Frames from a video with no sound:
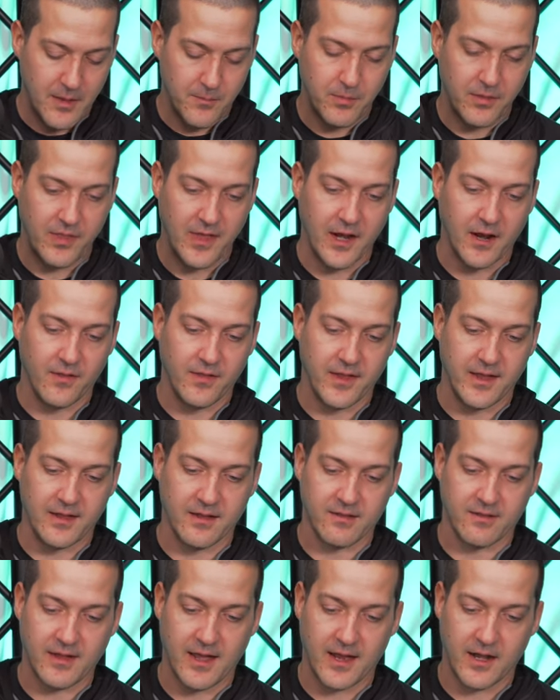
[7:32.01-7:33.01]
But then on the
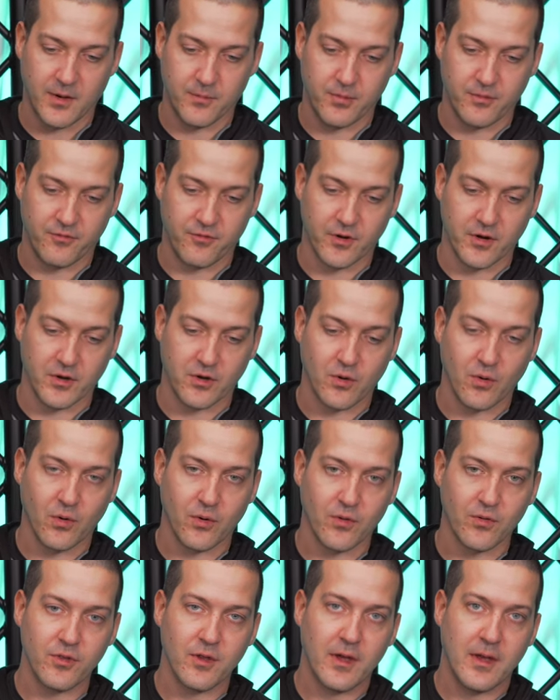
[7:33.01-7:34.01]
inside, I prefer
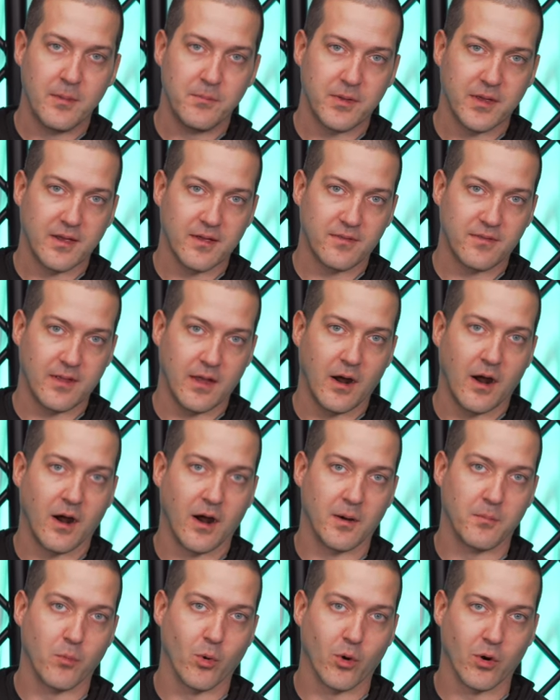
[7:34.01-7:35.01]
gold because they
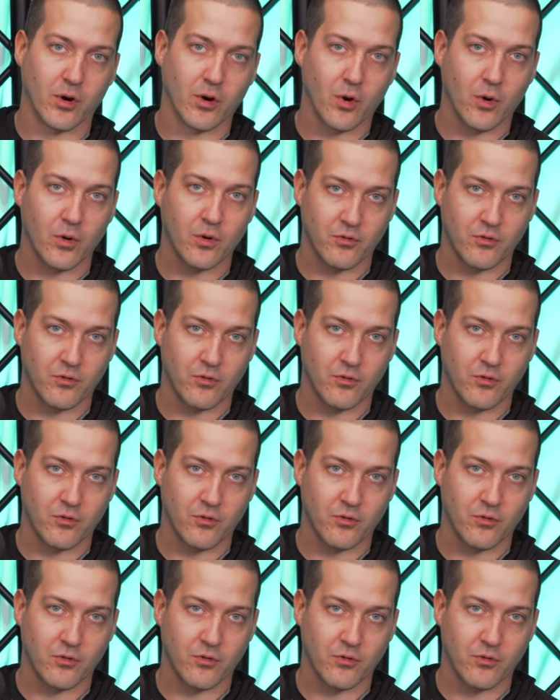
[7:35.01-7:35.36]
are more